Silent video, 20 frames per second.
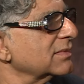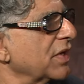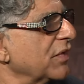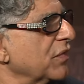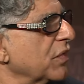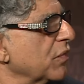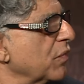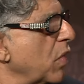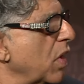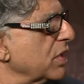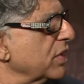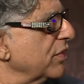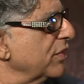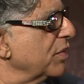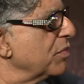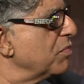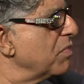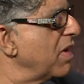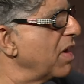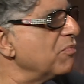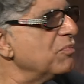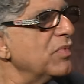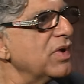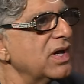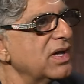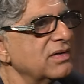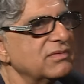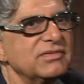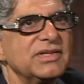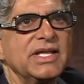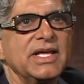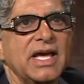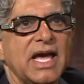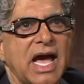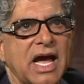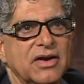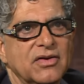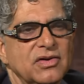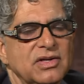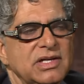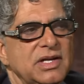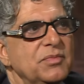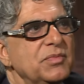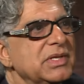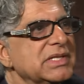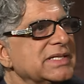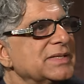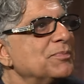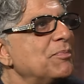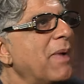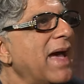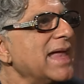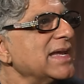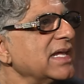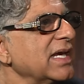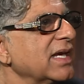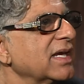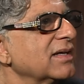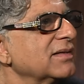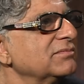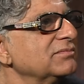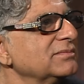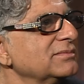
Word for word: If you want to remember the acronym, it's PANIC.